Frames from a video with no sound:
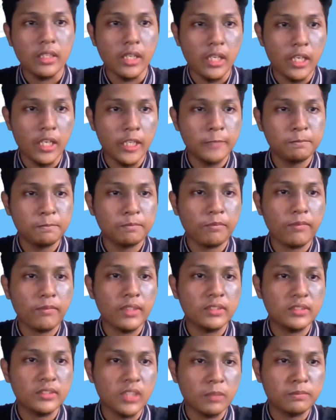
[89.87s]
and
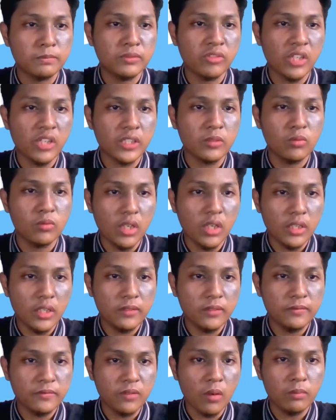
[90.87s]
subtract
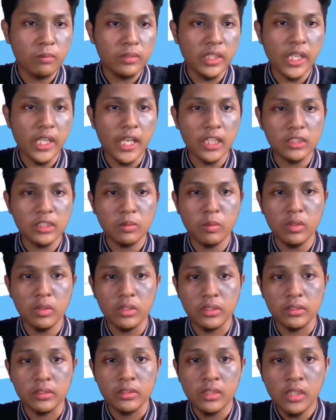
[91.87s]
1 from the
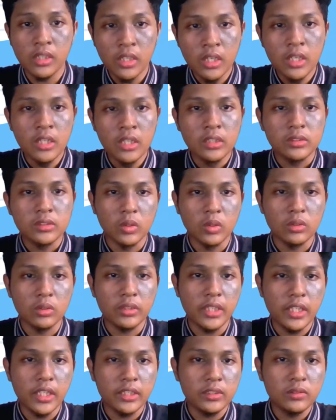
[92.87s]
exponent. So
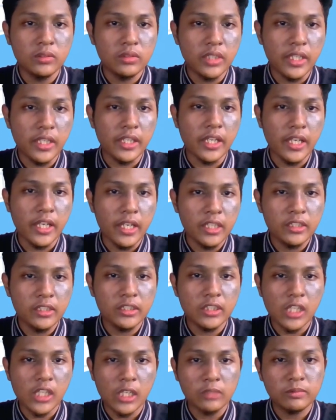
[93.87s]
then you get n
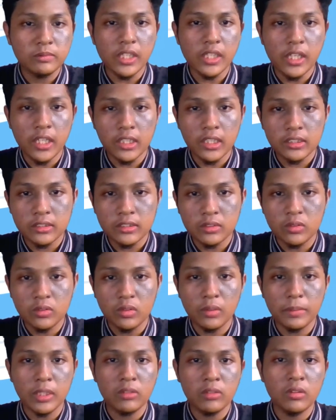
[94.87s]
times x to
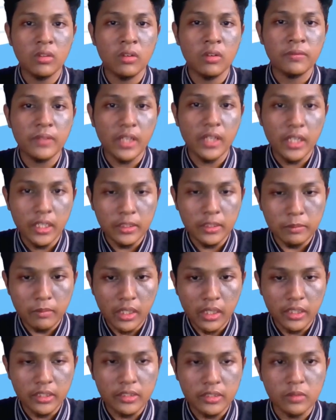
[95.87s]
the power of n
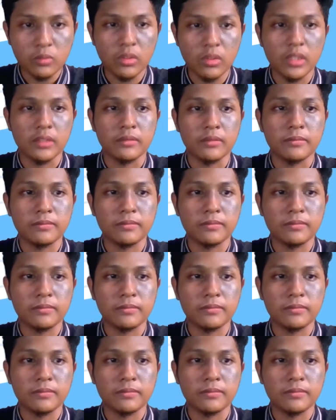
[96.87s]
minus 1.